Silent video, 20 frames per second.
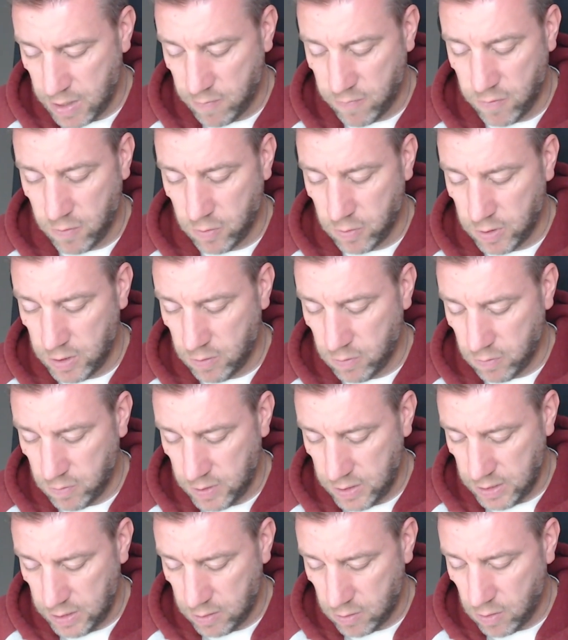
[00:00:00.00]
up
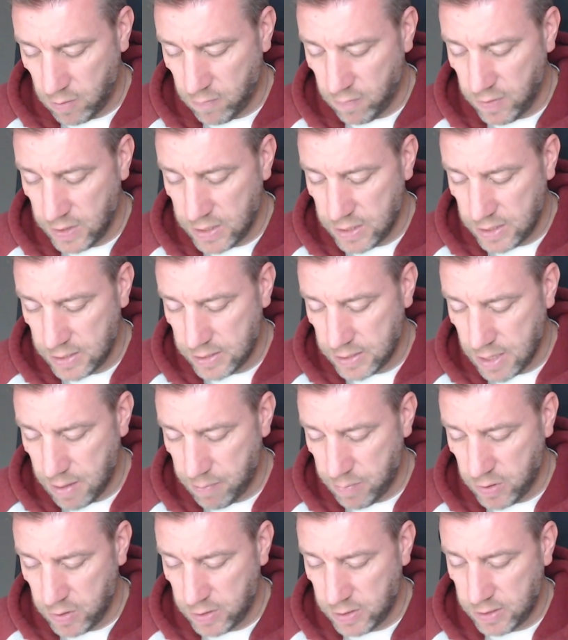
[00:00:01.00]
with these
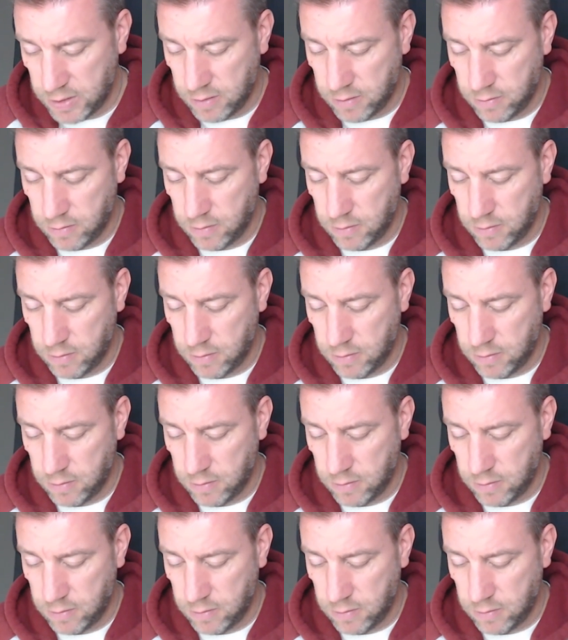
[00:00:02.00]
numbers.